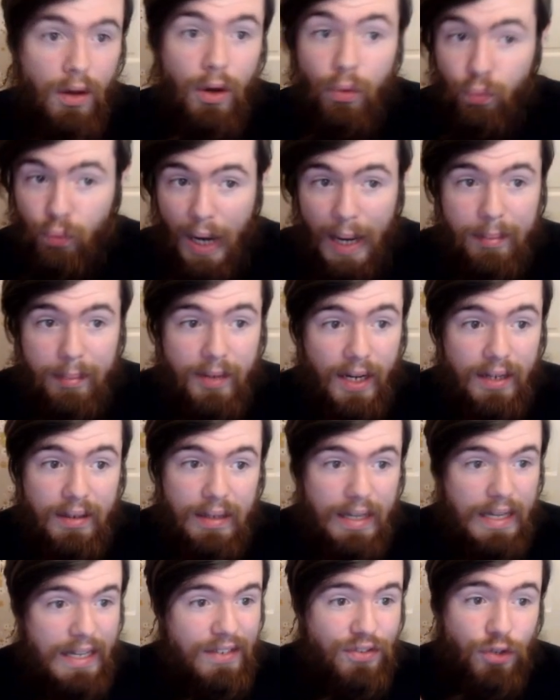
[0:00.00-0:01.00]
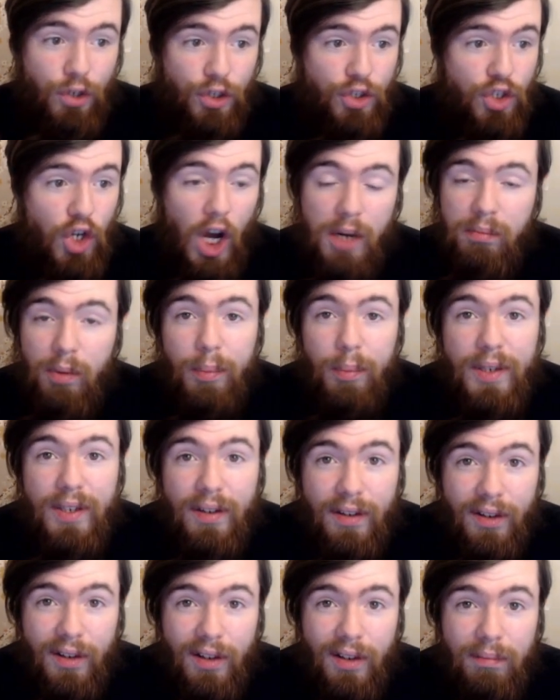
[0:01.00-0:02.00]
Raptide is just combo
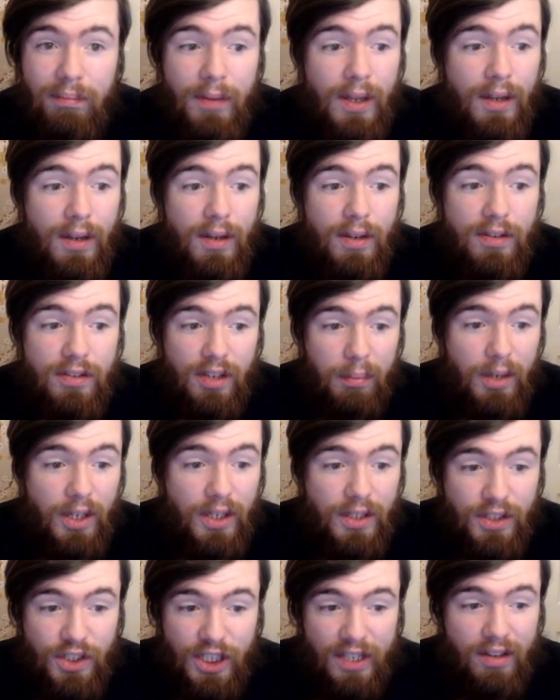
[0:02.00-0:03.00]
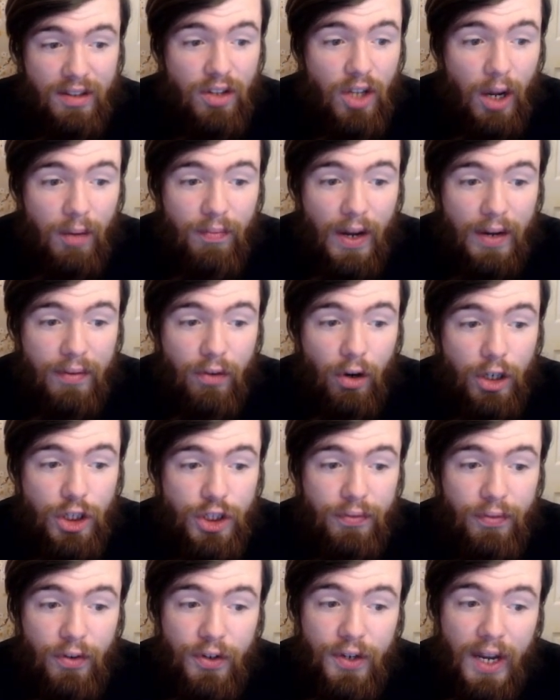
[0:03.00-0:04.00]
material. Summon it, check the top 5
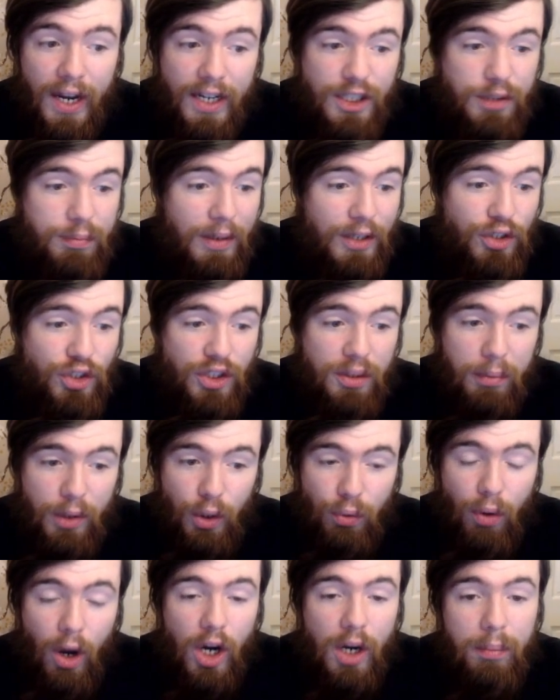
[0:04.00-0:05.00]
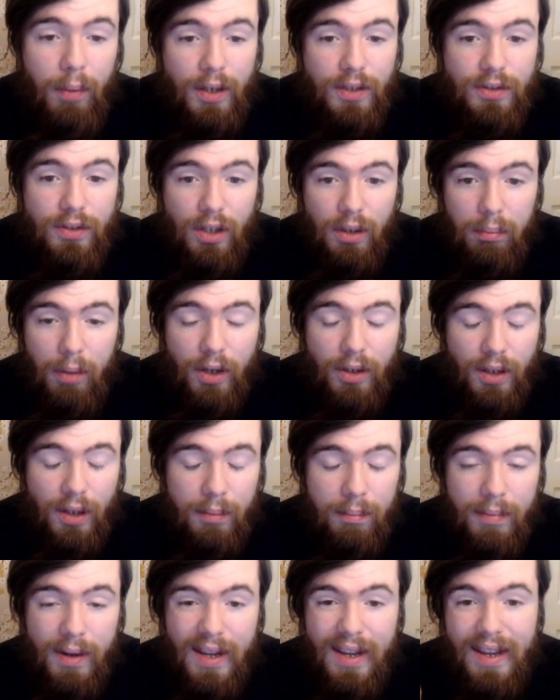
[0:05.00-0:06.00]
cards of your deck, special summon a rock monster among
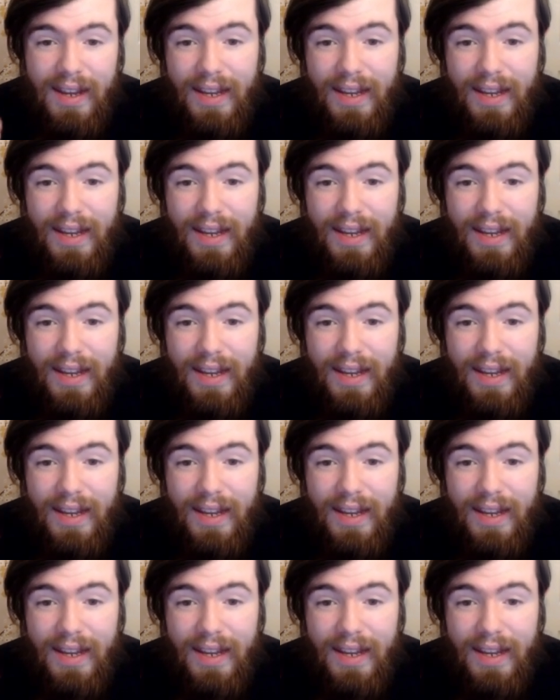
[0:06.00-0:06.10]
them.